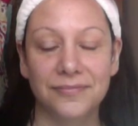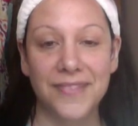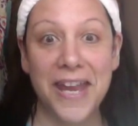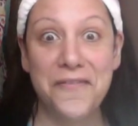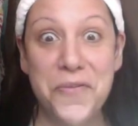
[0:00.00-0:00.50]

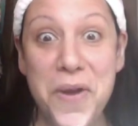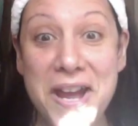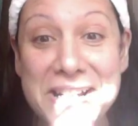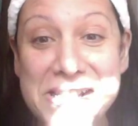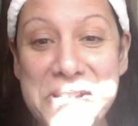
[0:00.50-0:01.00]
Hey
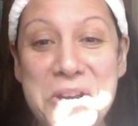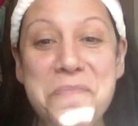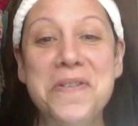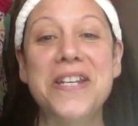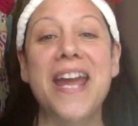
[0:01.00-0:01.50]
everyone, it's New
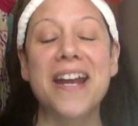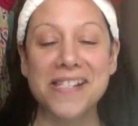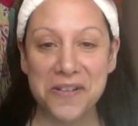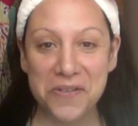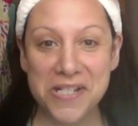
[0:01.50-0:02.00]
York Beauty
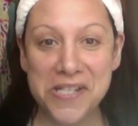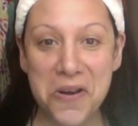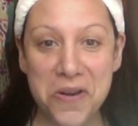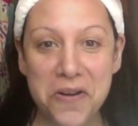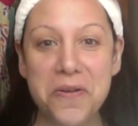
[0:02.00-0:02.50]

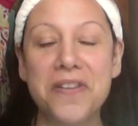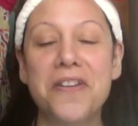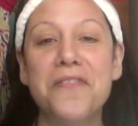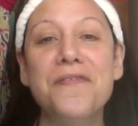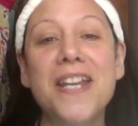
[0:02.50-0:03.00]
XOXO here with
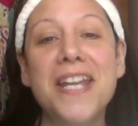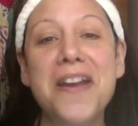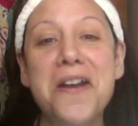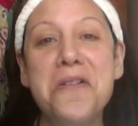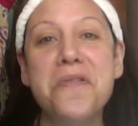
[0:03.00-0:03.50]
another
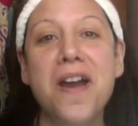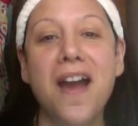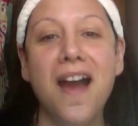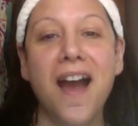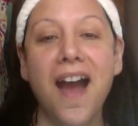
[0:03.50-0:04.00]
video.
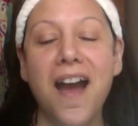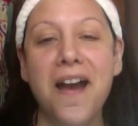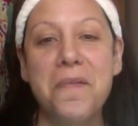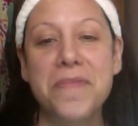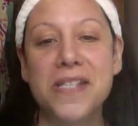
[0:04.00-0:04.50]

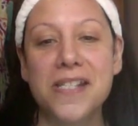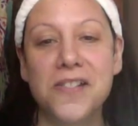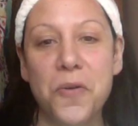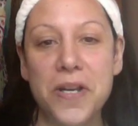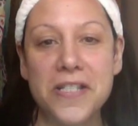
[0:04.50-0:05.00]
This is
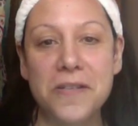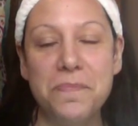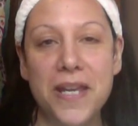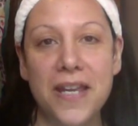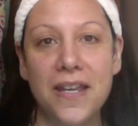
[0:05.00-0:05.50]
going to
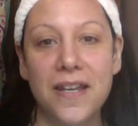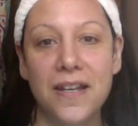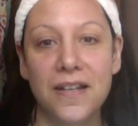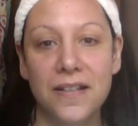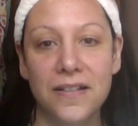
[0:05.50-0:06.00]
be
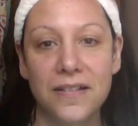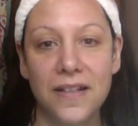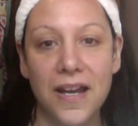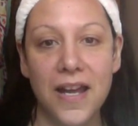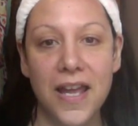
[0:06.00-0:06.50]

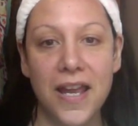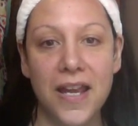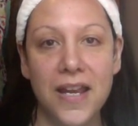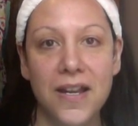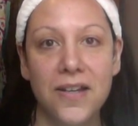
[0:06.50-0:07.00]

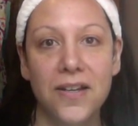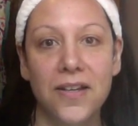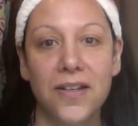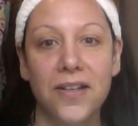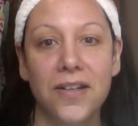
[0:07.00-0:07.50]
I
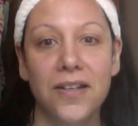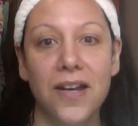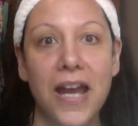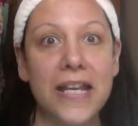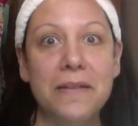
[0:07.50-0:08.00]

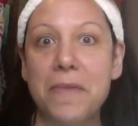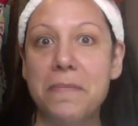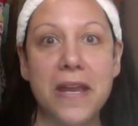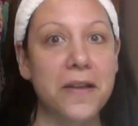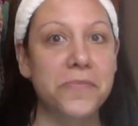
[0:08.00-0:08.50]
need my
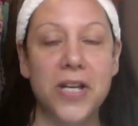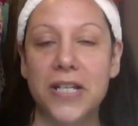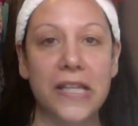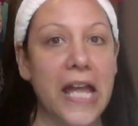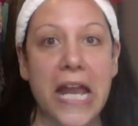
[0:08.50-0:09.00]
makeup done
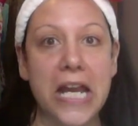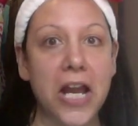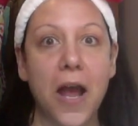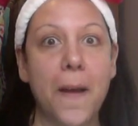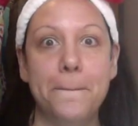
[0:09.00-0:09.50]
in
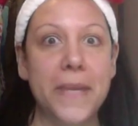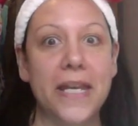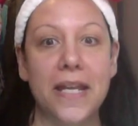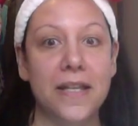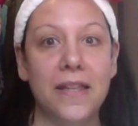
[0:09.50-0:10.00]
like a
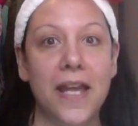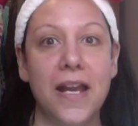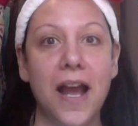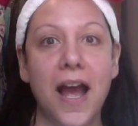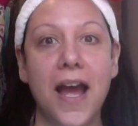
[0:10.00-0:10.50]
minute.
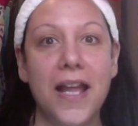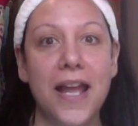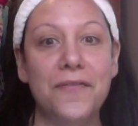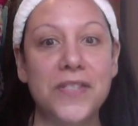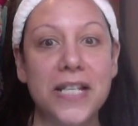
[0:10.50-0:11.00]
Like I
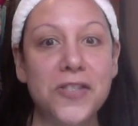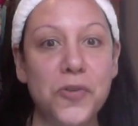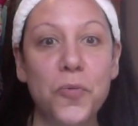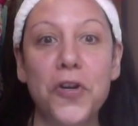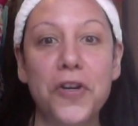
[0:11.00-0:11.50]
have to get to
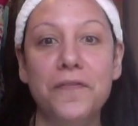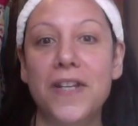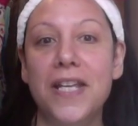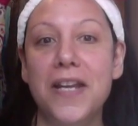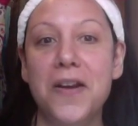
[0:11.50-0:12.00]
work
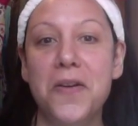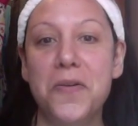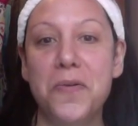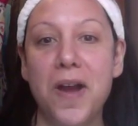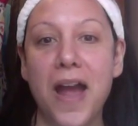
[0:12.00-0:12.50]

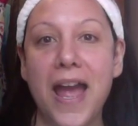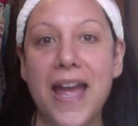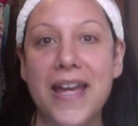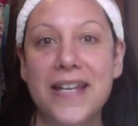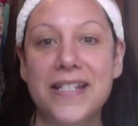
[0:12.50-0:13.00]
video
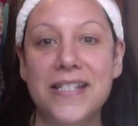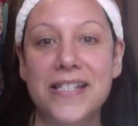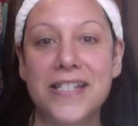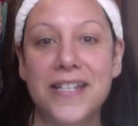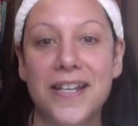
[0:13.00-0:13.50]
and